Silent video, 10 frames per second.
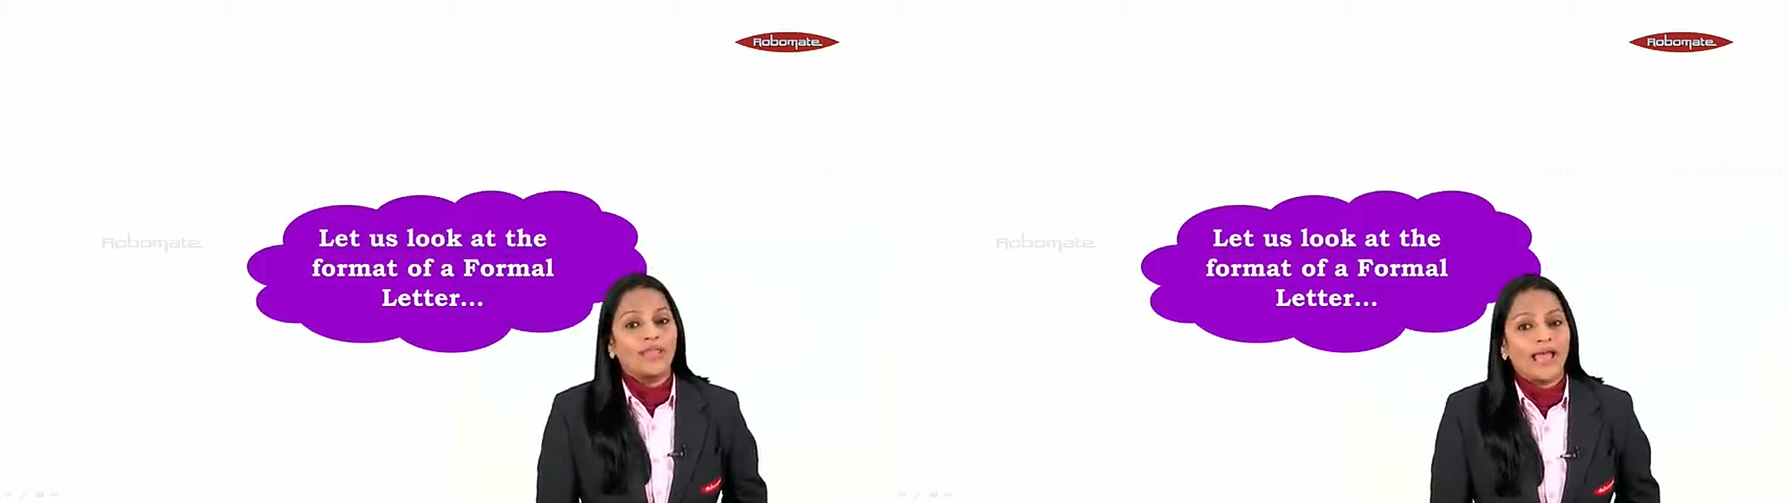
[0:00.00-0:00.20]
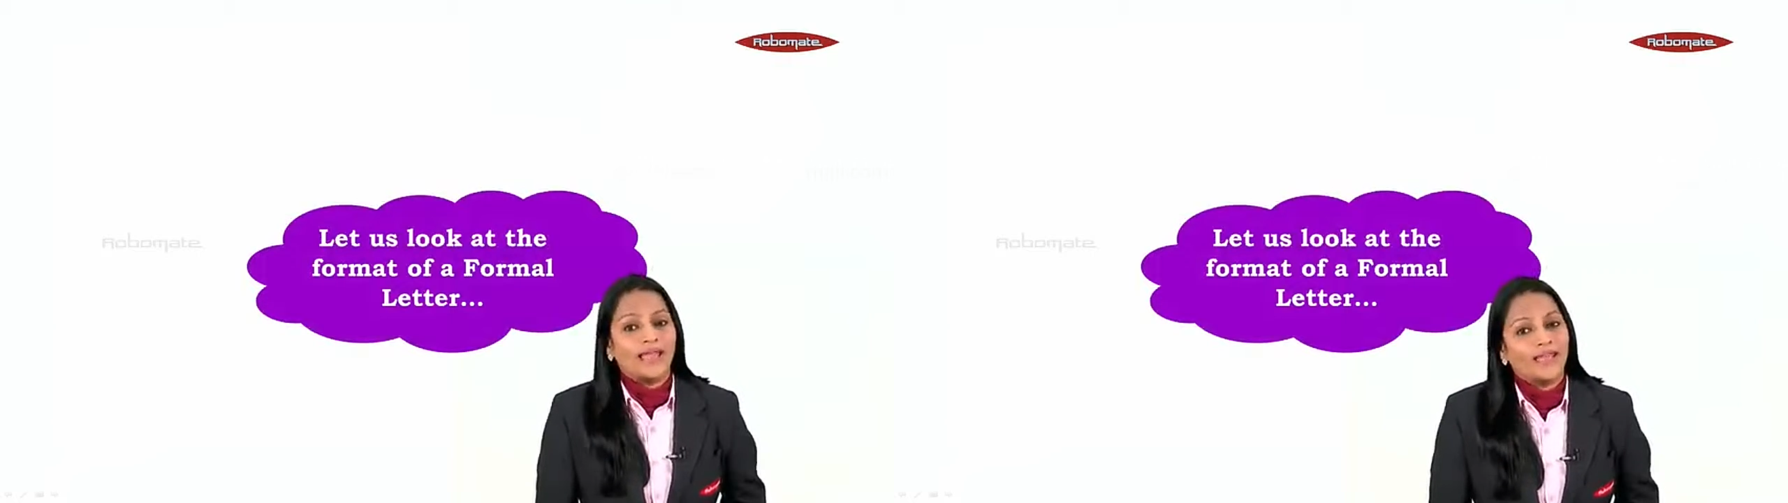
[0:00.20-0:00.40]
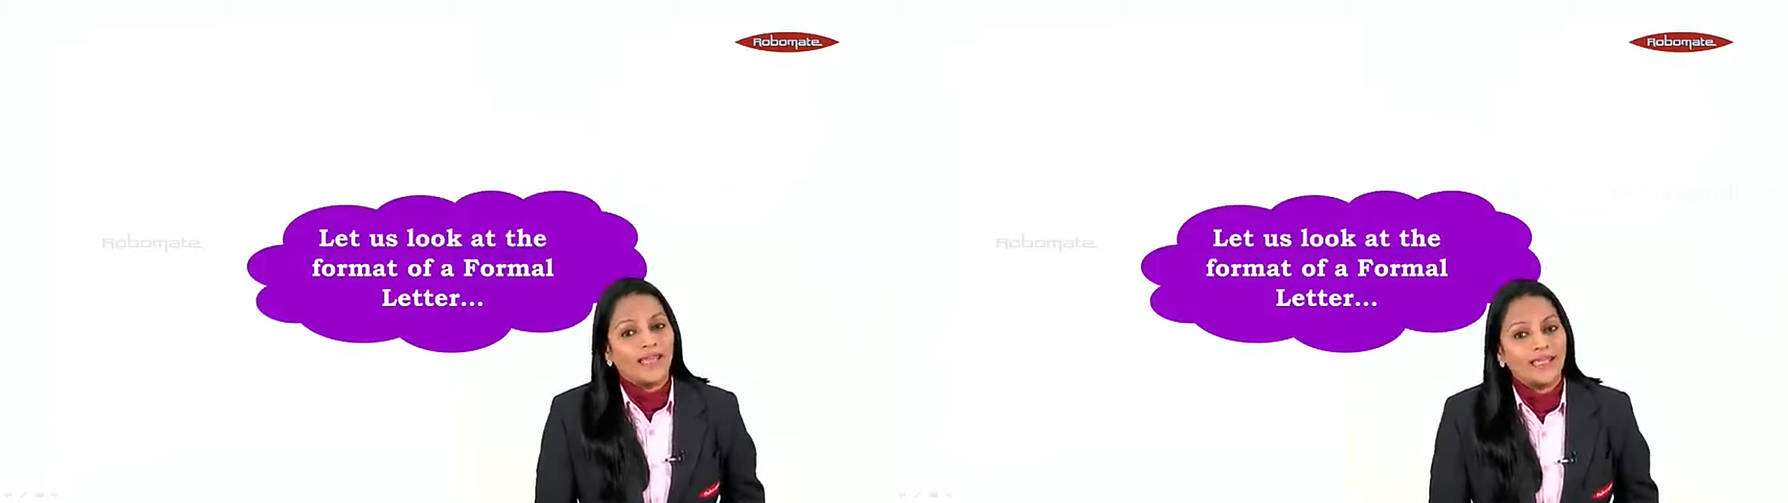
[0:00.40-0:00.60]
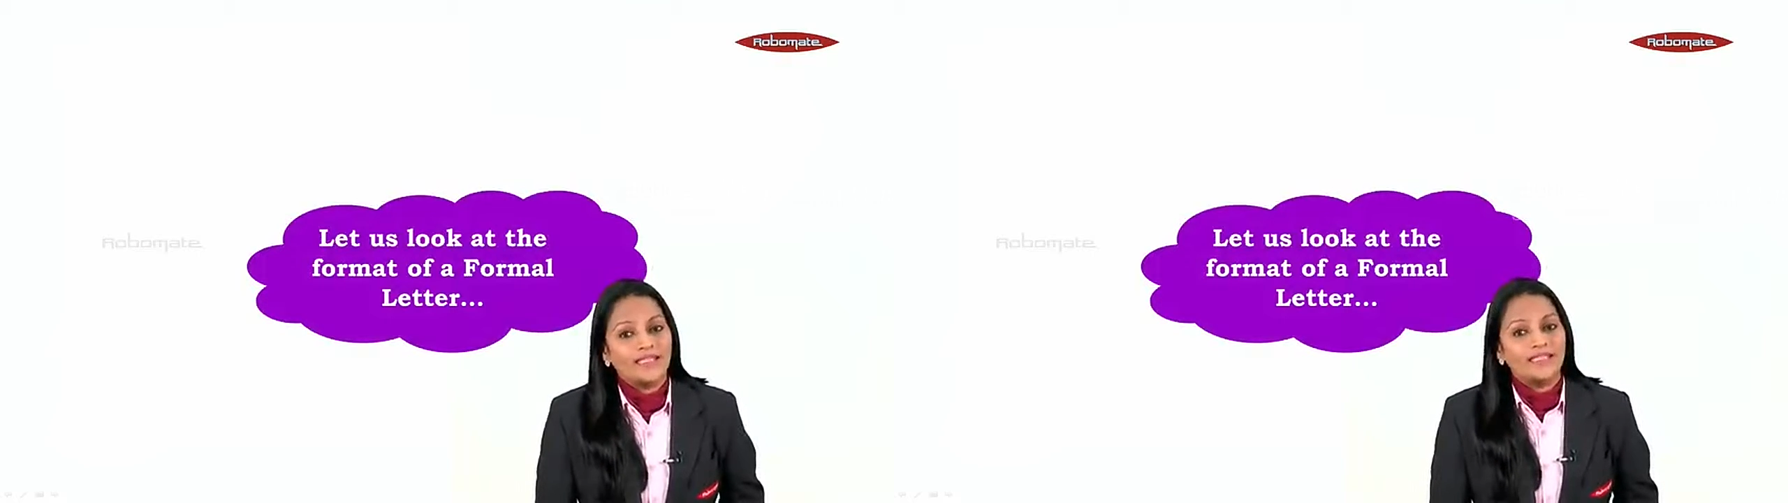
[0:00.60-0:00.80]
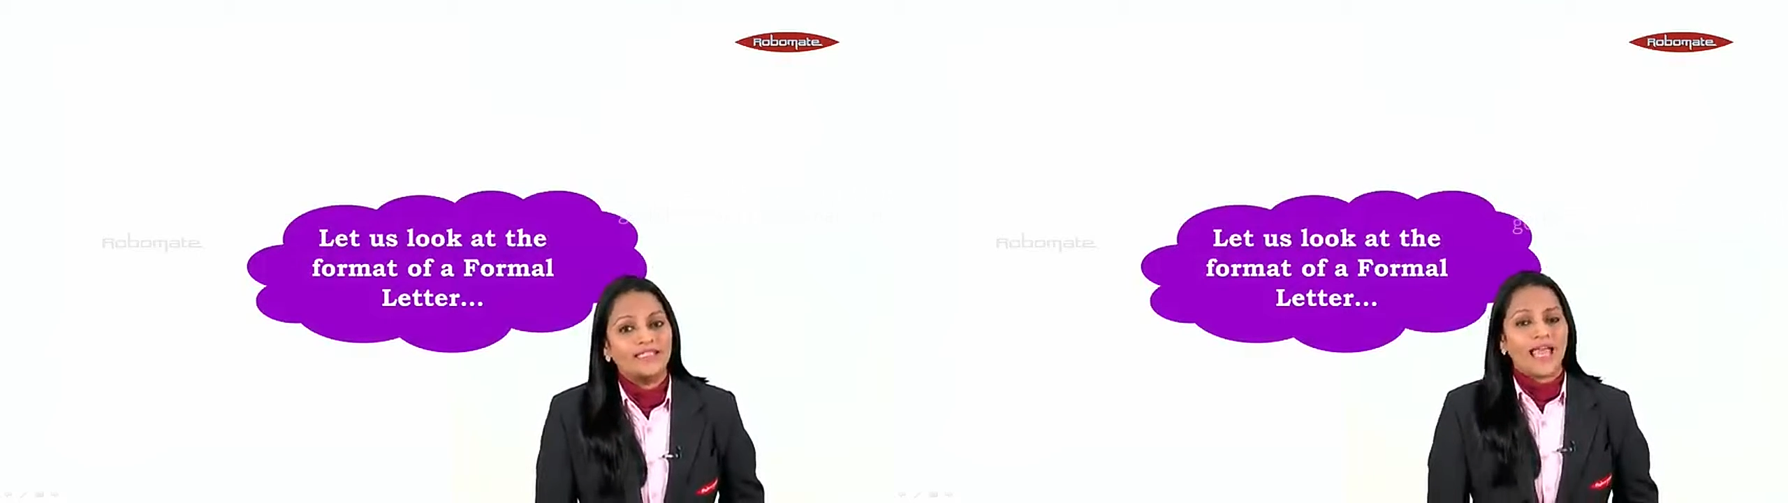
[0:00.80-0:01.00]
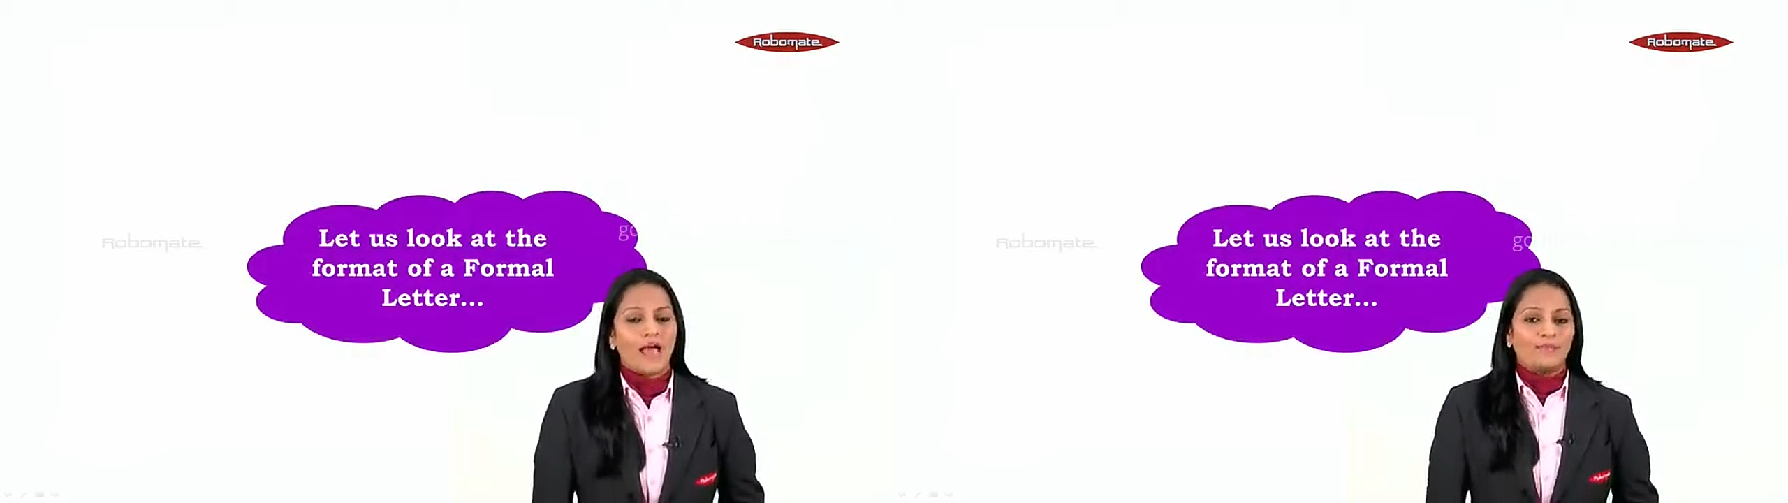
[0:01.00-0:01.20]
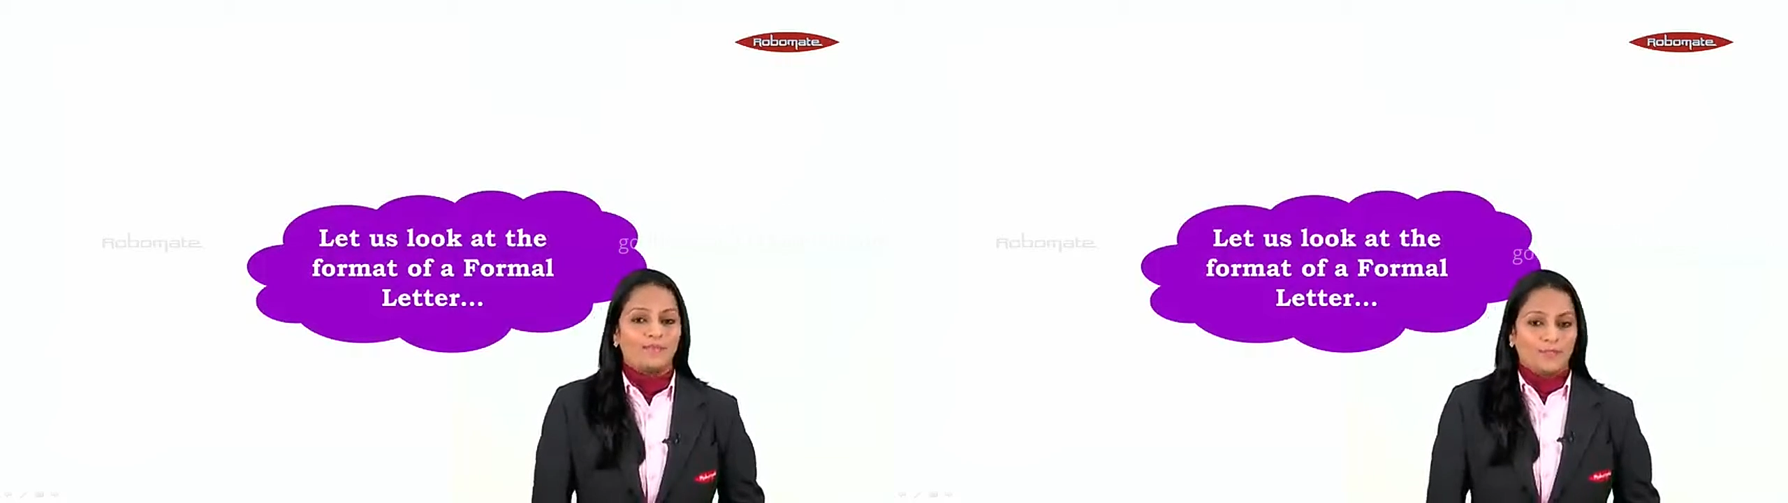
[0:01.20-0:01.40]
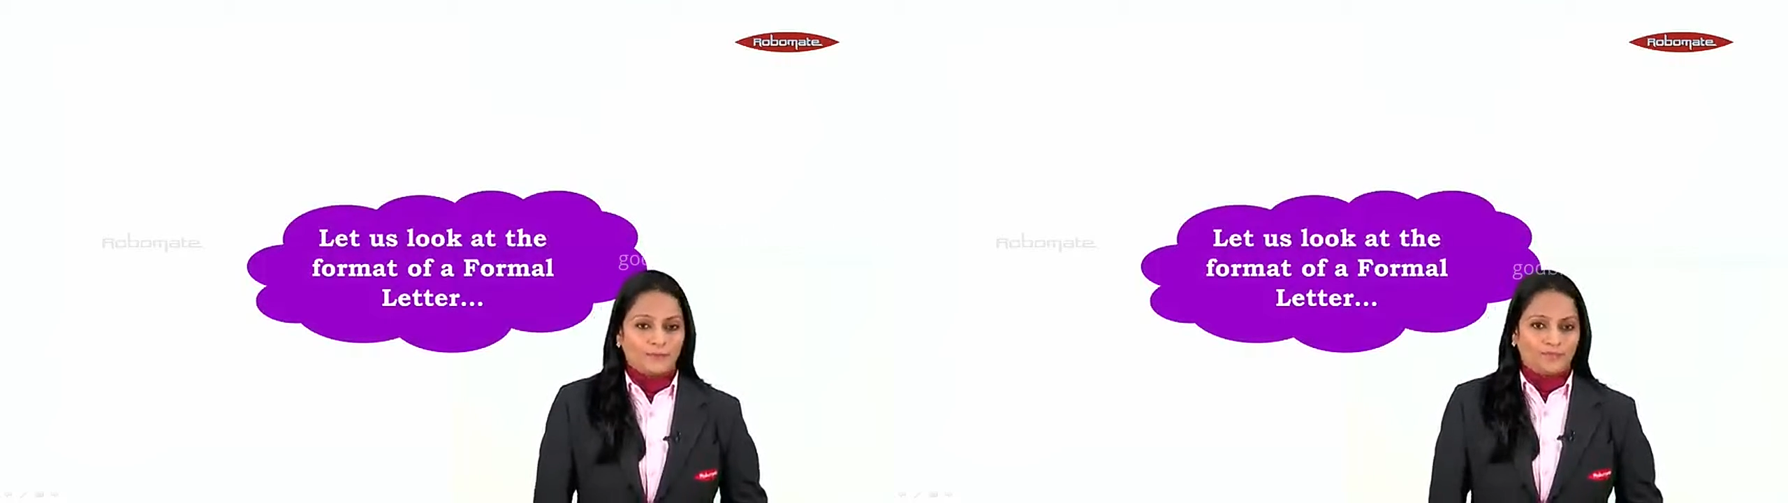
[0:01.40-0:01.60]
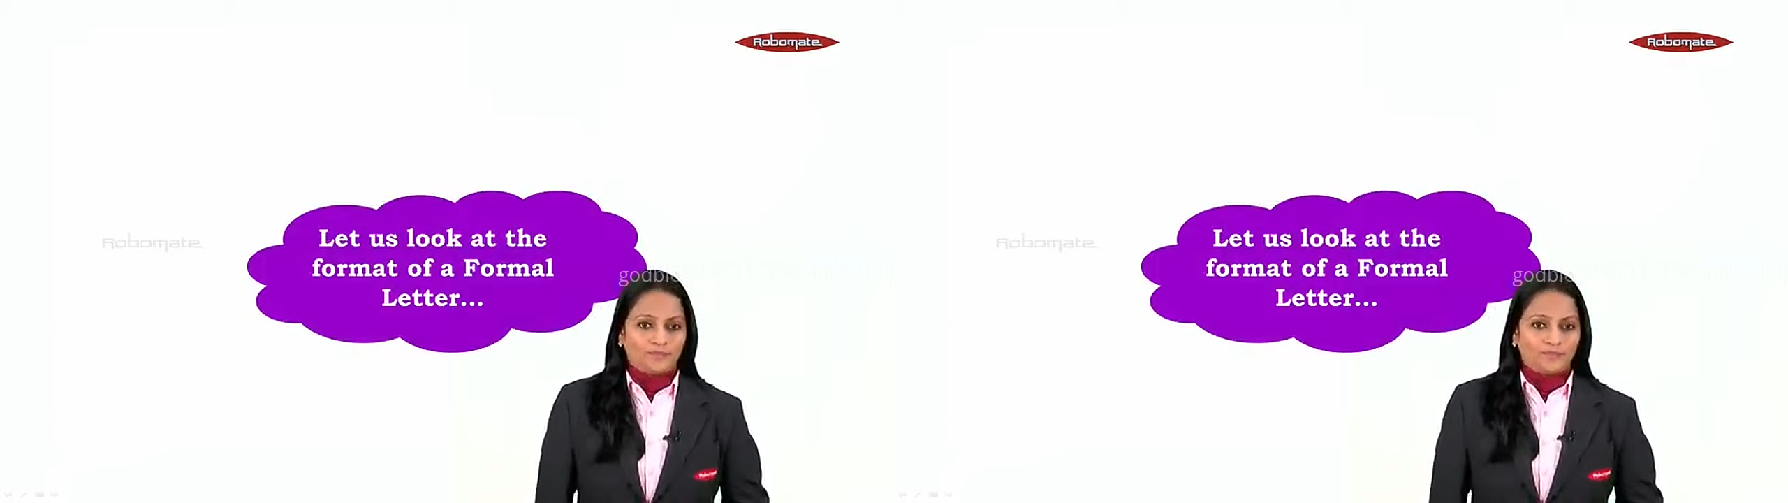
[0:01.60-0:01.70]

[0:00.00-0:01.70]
with an example.